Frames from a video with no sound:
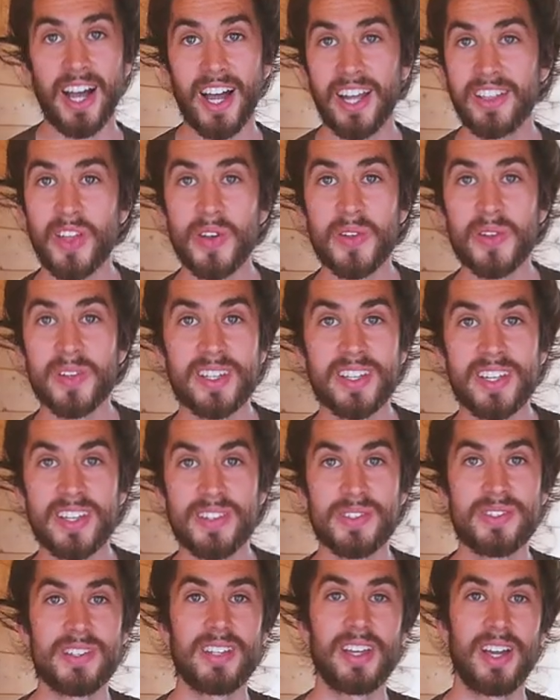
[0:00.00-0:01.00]
I don't think
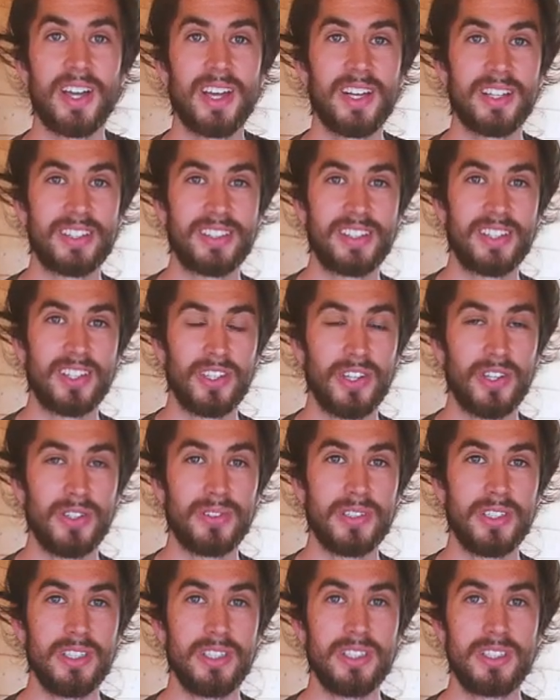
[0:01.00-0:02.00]
it was that I had the
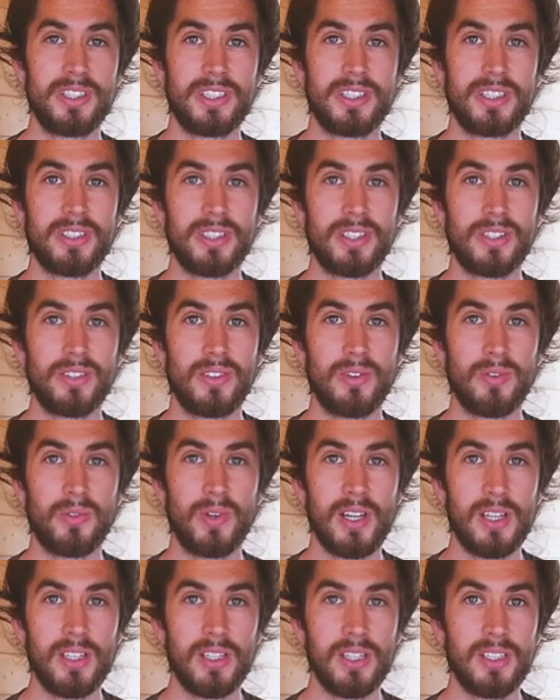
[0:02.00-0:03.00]
courage,
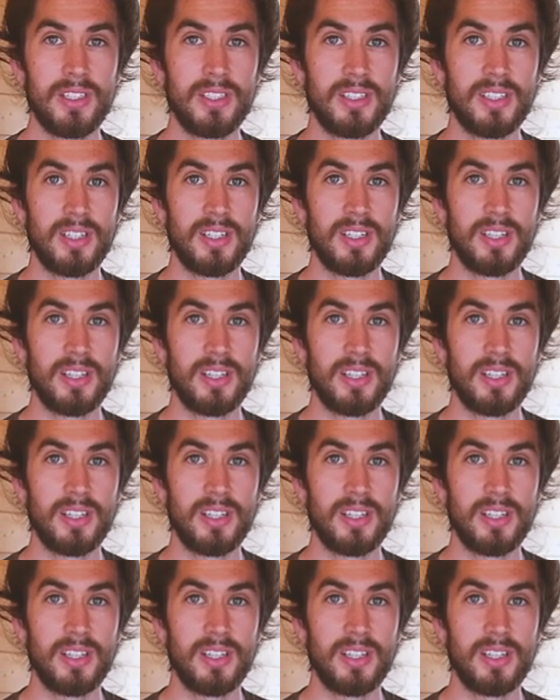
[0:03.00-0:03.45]
really.